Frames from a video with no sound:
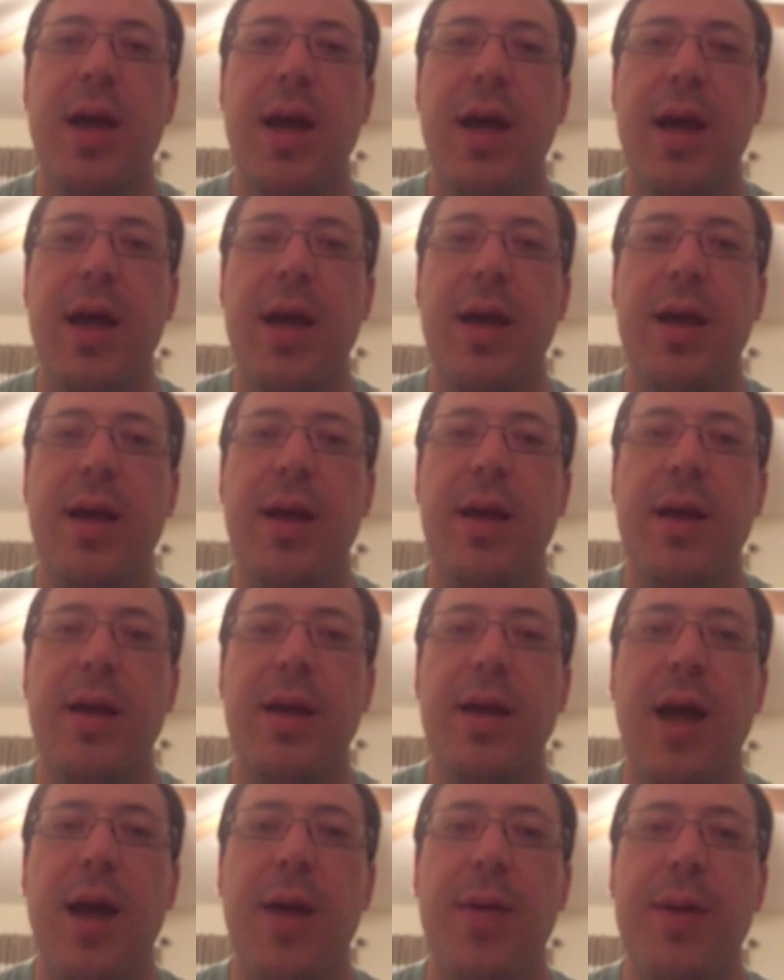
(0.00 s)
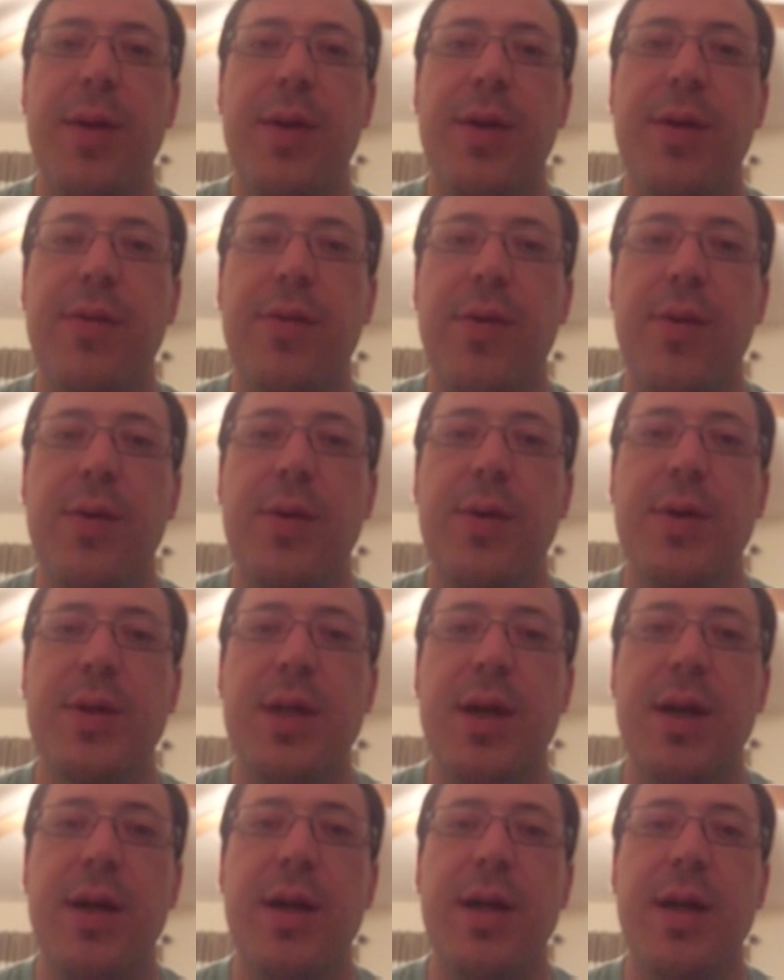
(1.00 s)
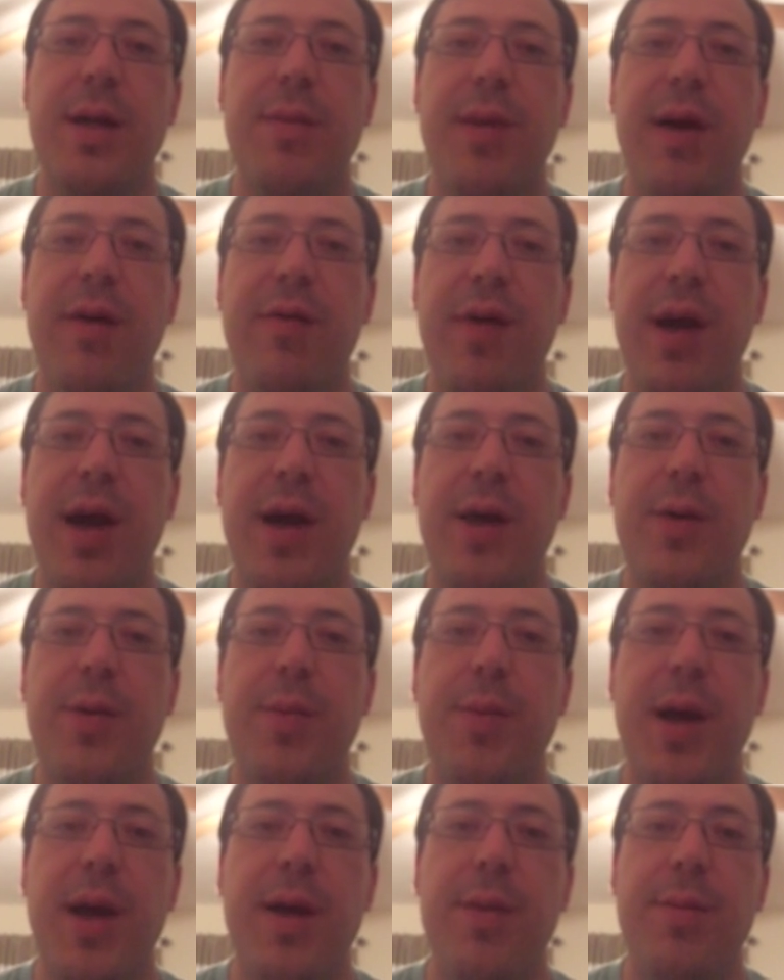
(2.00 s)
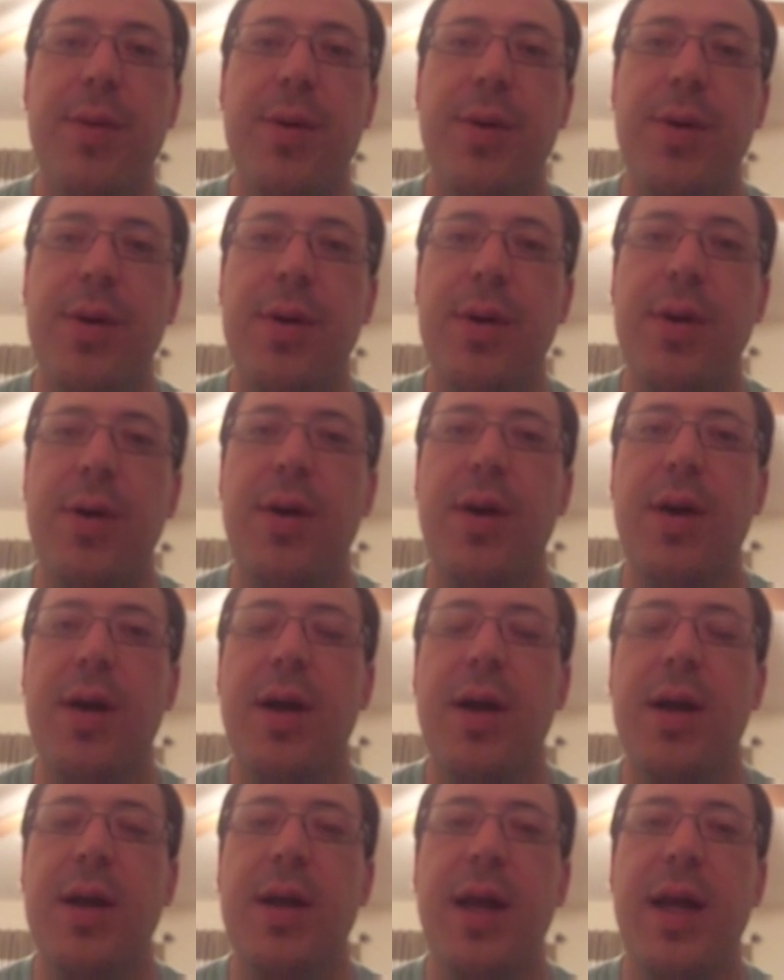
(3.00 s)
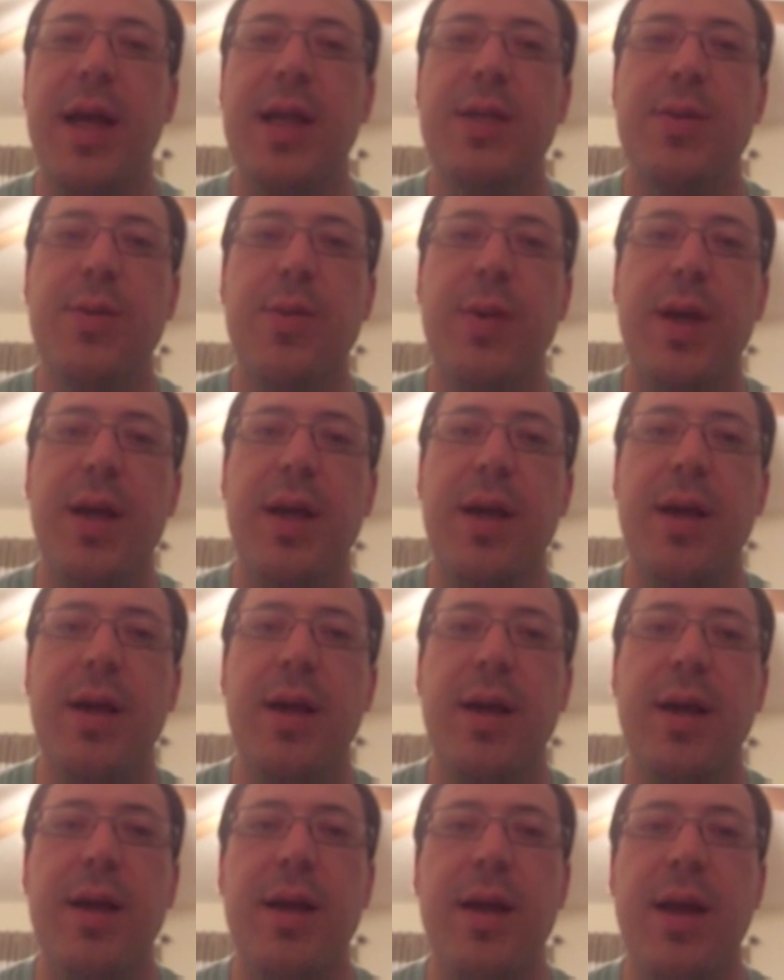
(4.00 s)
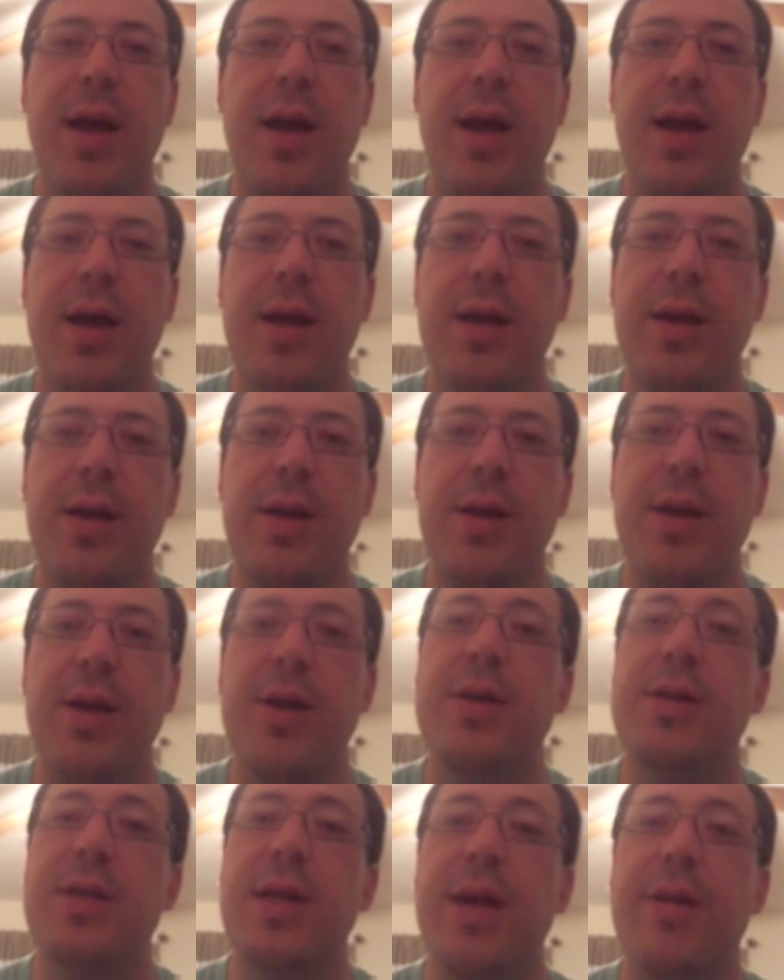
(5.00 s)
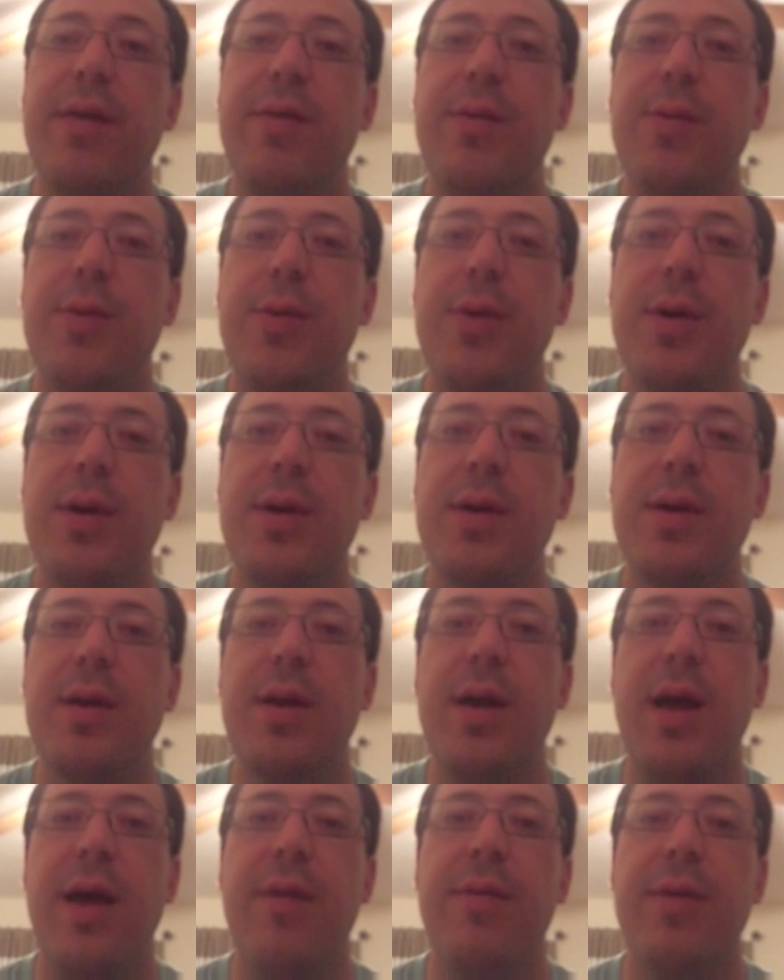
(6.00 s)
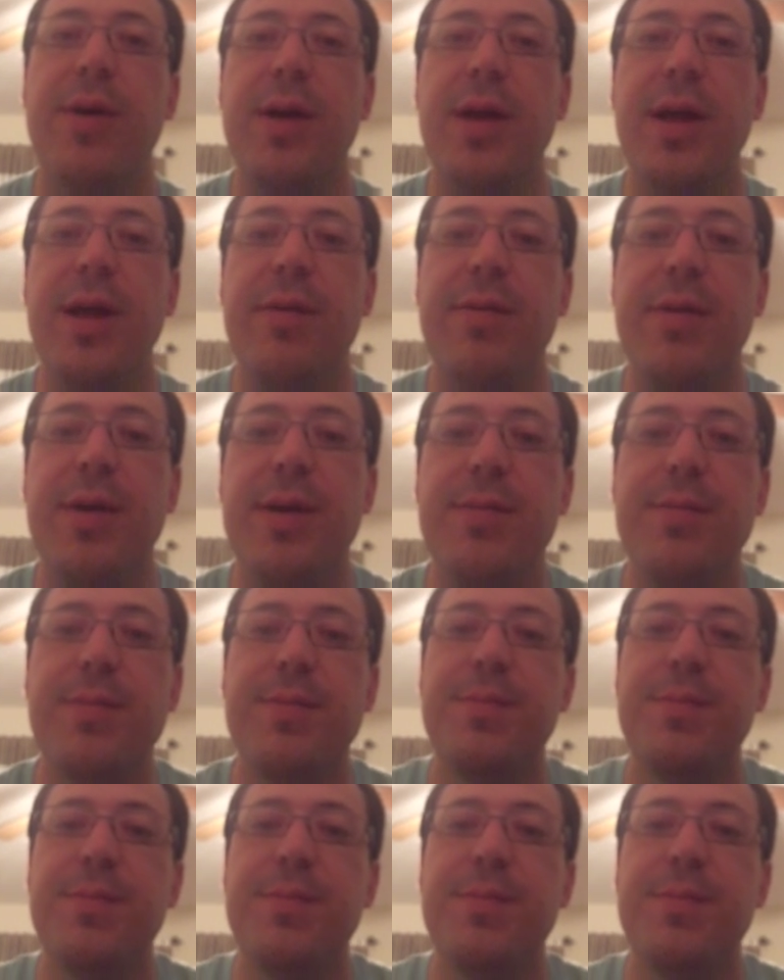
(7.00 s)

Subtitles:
And I'll be looking forward to turning in my final paper next week. And good luck to everyone. Have a good evening.